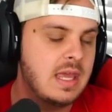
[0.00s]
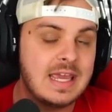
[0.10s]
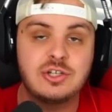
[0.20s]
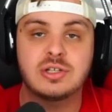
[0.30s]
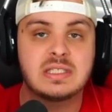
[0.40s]

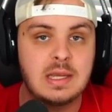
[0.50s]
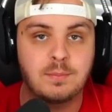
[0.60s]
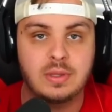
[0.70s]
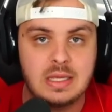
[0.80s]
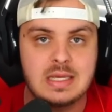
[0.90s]
It just
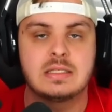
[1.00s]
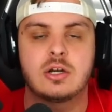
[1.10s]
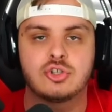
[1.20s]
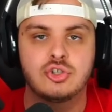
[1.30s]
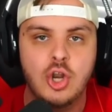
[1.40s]
simply is.
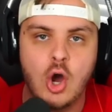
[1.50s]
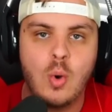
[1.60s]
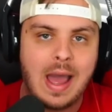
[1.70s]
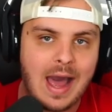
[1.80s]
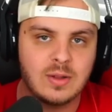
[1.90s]
There's
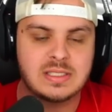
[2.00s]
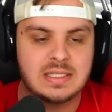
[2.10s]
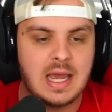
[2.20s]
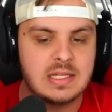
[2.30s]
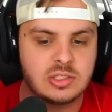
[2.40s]
no
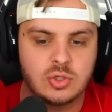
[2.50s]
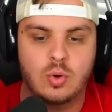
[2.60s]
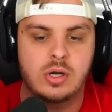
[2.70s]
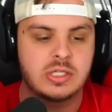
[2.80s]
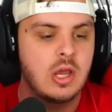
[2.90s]
outside
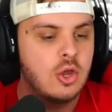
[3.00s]
source,